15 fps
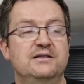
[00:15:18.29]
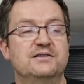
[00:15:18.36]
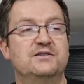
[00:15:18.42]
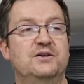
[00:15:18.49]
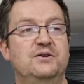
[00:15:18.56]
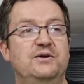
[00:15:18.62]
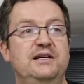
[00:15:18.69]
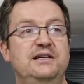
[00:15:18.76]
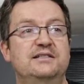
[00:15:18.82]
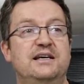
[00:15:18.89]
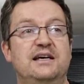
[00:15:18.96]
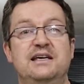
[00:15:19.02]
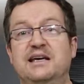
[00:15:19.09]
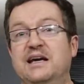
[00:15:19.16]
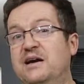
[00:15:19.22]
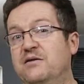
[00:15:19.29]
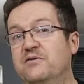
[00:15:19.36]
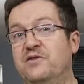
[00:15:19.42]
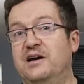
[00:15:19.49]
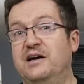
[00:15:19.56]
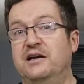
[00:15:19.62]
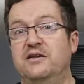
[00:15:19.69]
So he's taking care
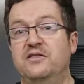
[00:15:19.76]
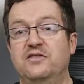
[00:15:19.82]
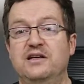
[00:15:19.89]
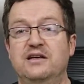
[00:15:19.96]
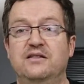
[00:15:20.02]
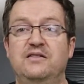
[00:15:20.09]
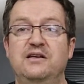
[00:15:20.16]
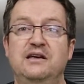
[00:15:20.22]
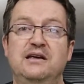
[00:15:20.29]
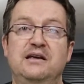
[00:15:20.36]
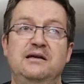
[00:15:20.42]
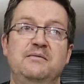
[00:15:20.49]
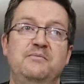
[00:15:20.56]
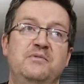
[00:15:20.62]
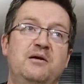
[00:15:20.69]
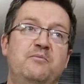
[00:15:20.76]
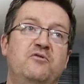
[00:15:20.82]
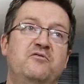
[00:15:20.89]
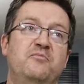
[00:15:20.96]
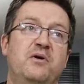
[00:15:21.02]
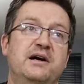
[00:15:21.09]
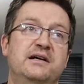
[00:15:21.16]
of that, and I think the number
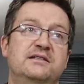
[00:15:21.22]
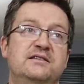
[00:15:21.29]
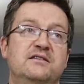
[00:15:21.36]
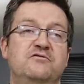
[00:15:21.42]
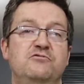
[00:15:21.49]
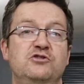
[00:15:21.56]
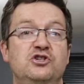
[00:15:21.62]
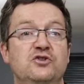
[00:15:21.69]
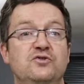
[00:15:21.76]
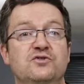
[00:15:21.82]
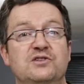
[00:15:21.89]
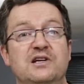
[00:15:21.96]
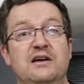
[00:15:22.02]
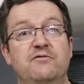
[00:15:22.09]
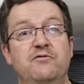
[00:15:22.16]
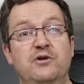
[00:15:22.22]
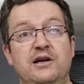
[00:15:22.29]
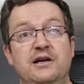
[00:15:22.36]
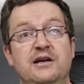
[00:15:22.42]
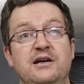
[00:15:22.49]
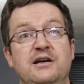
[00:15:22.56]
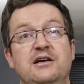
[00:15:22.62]
of mites have reduced
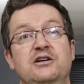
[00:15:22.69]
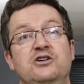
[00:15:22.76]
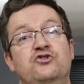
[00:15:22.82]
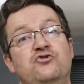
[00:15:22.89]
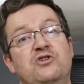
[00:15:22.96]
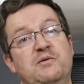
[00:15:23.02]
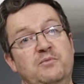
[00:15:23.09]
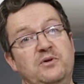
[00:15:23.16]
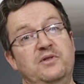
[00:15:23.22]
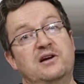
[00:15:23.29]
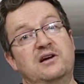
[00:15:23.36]
every treatment.